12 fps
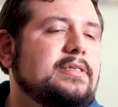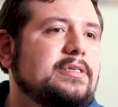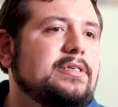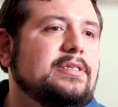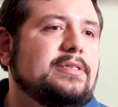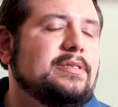
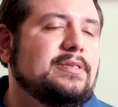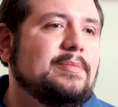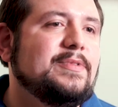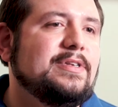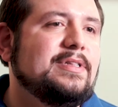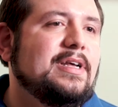it's just
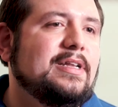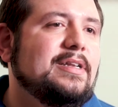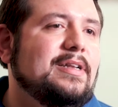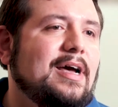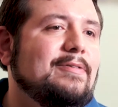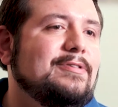something that
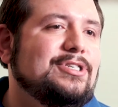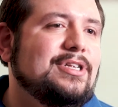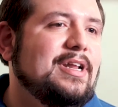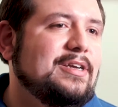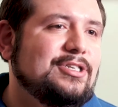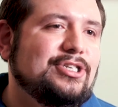I wish
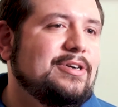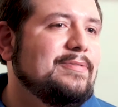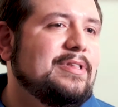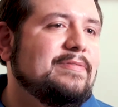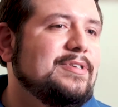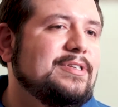that I could share
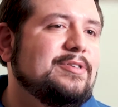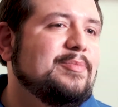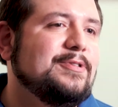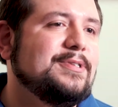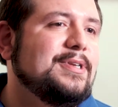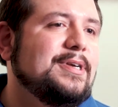with every single
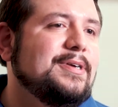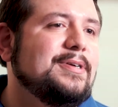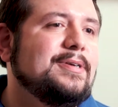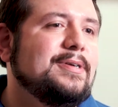person here.